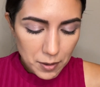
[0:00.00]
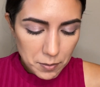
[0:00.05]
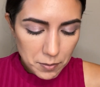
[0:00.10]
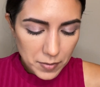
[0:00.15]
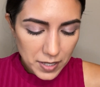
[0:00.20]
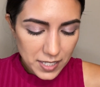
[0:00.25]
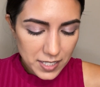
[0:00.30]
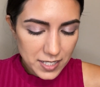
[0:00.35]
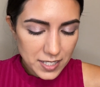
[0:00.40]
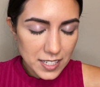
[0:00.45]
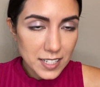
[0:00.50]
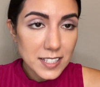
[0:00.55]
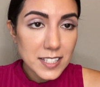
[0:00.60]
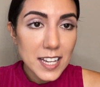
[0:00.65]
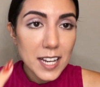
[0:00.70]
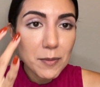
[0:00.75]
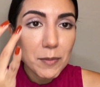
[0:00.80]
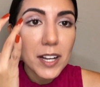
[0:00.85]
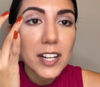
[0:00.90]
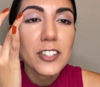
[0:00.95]
Makes sense.
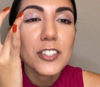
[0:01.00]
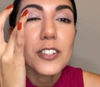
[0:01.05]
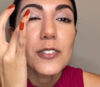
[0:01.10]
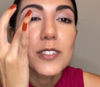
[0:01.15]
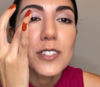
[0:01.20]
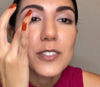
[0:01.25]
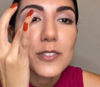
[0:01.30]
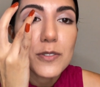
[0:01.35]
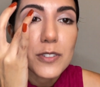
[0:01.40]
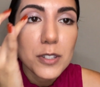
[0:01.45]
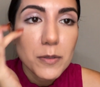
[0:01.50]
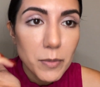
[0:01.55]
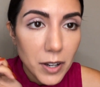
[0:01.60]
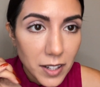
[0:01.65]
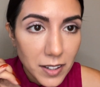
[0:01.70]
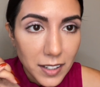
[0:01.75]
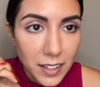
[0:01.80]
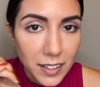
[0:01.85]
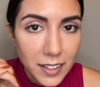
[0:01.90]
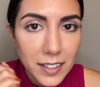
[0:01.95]
I'm actually going to
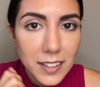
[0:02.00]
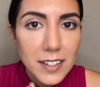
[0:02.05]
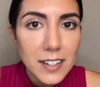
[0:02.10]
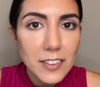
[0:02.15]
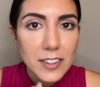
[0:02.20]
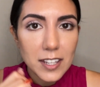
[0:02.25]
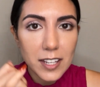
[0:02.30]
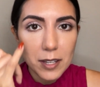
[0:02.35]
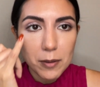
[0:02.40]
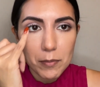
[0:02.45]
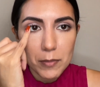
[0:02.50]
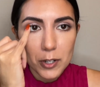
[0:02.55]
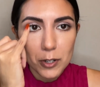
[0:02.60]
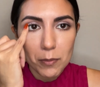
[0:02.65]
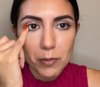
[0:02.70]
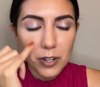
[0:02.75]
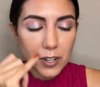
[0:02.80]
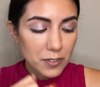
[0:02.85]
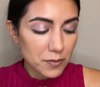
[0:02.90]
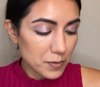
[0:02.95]
spotlight the middle
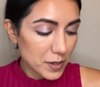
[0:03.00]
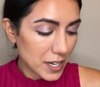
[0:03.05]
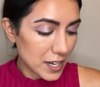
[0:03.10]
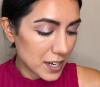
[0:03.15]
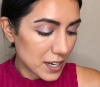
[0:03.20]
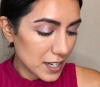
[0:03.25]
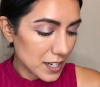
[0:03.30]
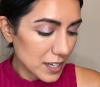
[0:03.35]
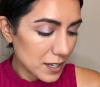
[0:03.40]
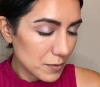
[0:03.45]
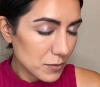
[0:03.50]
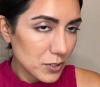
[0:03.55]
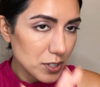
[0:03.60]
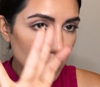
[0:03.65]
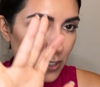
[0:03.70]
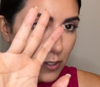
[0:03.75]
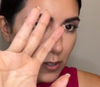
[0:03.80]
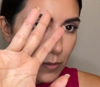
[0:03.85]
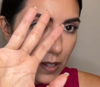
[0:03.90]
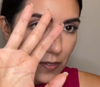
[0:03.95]
part of my eye. I'm going to
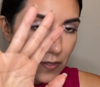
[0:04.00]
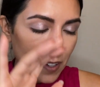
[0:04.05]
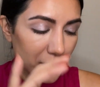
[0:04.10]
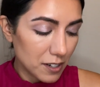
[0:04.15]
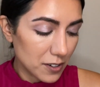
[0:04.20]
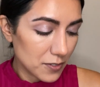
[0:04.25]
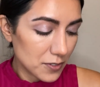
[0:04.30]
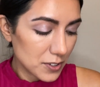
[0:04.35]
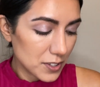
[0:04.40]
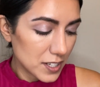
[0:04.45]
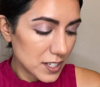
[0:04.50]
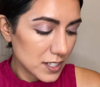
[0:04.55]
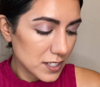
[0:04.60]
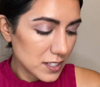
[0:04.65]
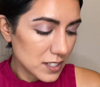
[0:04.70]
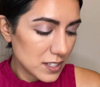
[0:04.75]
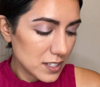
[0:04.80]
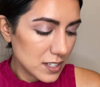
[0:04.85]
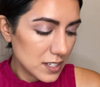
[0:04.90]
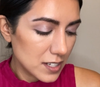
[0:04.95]
use my finger for
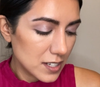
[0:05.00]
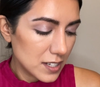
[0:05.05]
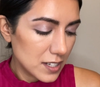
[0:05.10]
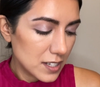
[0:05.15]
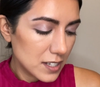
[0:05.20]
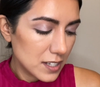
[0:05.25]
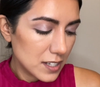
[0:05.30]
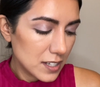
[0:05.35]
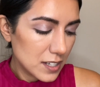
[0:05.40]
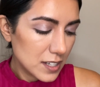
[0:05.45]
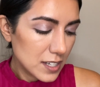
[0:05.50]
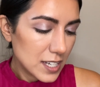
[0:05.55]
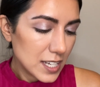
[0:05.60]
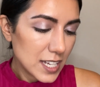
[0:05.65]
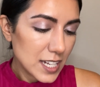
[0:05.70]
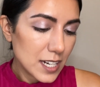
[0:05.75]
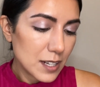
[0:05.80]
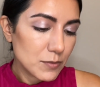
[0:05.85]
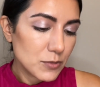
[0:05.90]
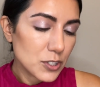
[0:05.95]
this.
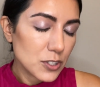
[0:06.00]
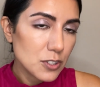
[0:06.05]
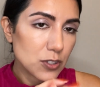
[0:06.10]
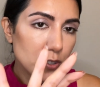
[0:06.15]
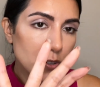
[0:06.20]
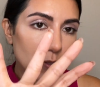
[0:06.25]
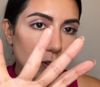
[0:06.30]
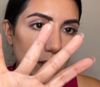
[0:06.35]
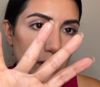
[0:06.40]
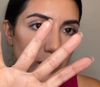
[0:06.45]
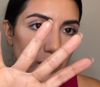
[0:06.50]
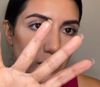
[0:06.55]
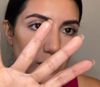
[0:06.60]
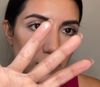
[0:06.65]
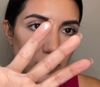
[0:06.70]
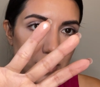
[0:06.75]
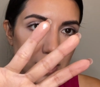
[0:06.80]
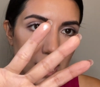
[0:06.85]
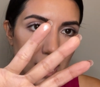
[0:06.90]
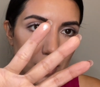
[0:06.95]
I'm just going to
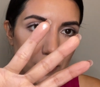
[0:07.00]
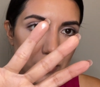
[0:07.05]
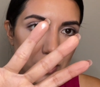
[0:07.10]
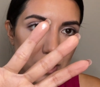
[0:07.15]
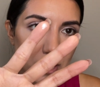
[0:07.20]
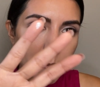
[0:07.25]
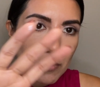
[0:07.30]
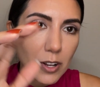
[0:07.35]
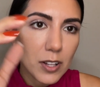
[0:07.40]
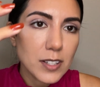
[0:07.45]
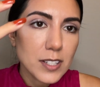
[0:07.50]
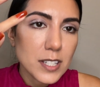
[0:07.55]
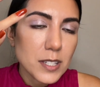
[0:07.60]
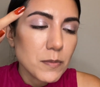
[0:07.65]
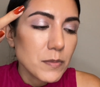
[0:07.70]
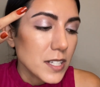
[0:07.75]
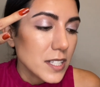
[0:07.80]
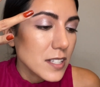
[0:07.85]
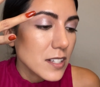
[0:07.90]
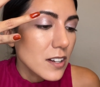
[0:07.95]
dab the smallest
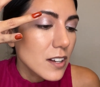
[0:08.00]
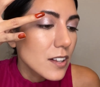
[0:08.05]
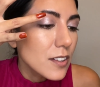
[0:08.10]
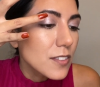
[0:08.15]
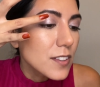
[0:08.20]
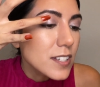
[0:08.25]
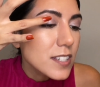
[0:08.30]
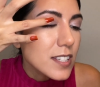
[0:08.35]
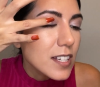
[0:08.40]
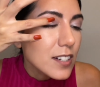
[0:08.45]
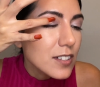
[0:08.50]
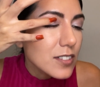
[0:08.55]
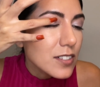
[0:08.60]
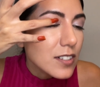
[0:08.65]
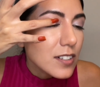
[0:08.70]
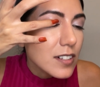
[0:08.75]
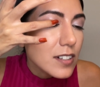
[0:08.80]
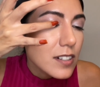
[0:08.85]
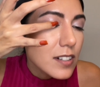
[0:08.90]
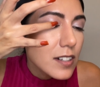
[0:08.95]
bit on the
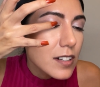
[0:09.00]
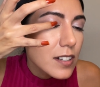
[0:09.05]
center.